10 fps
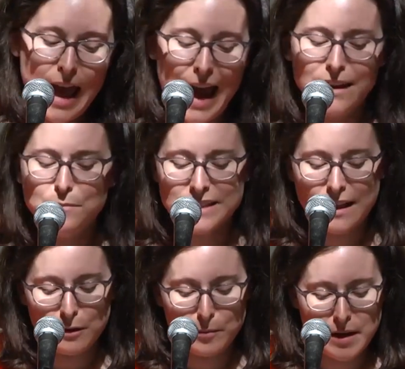Adam
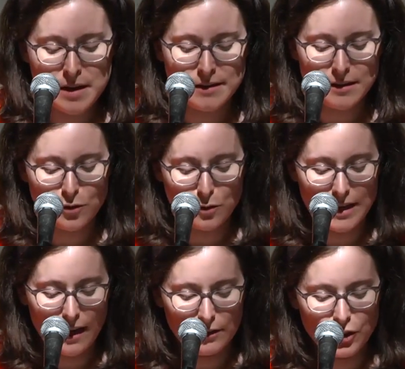Seligman is a
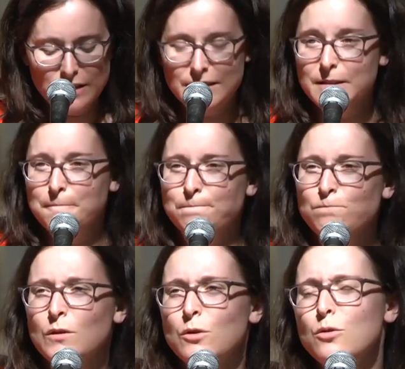sociologist
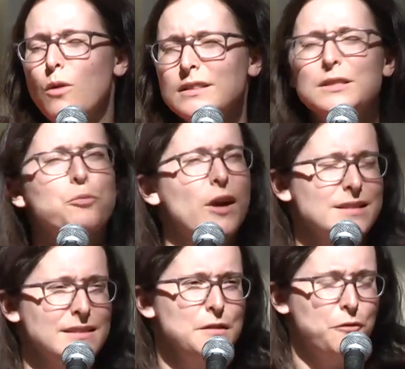who
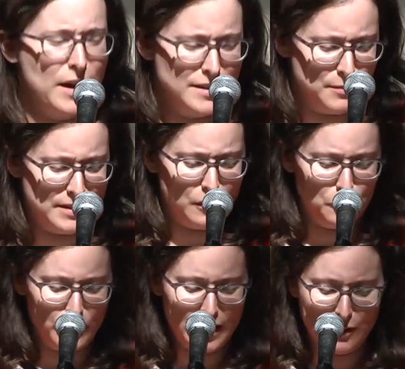unsurprisingly finds
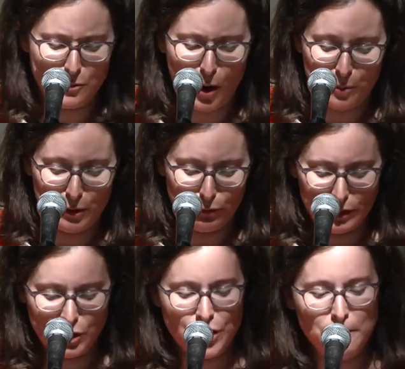himself in a department of
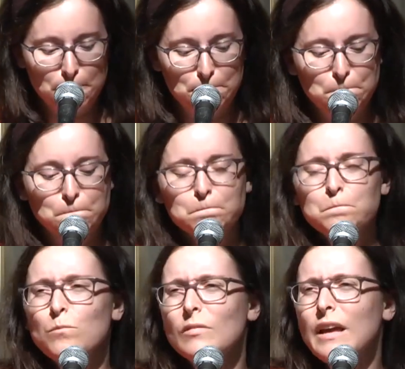religion.
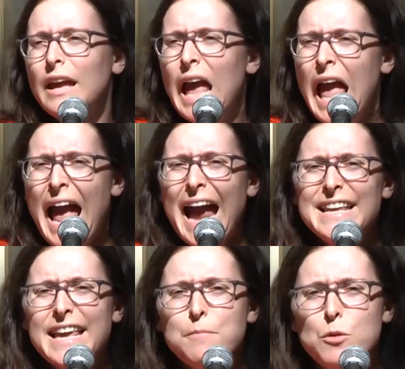And he
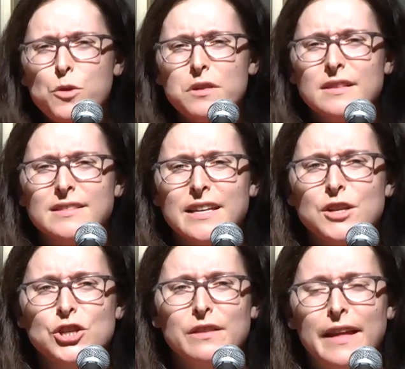came up with a
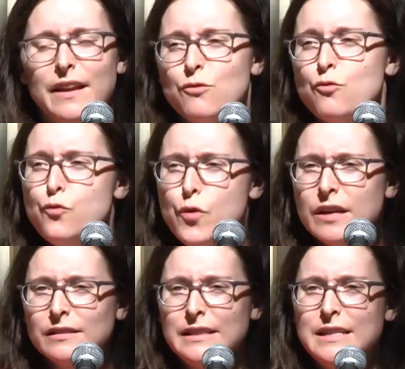distinction that
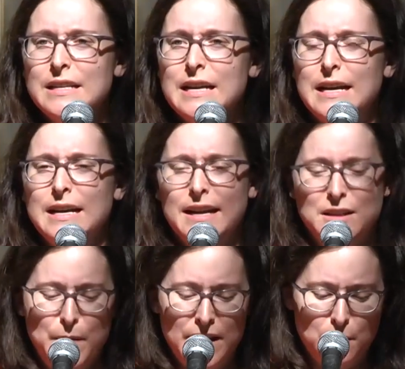really
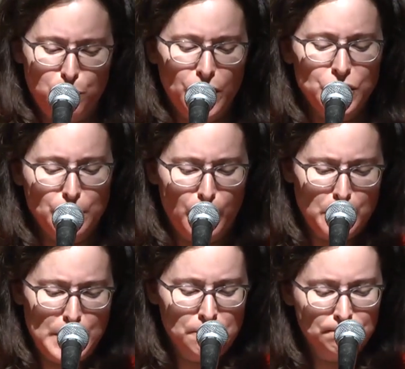has made an impression
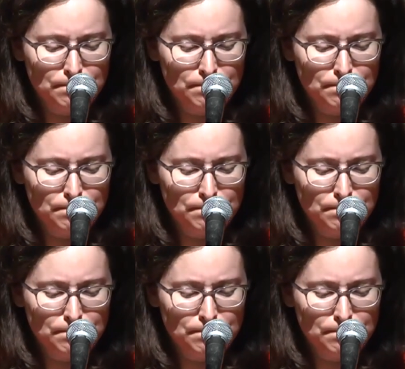upon me.